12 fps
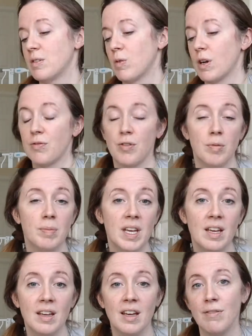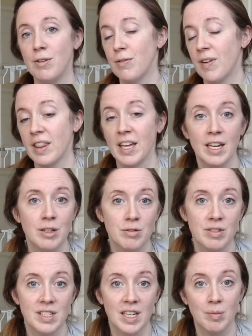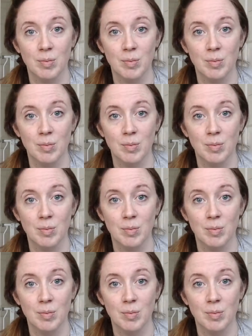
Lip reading: worked for me if you find that interesting,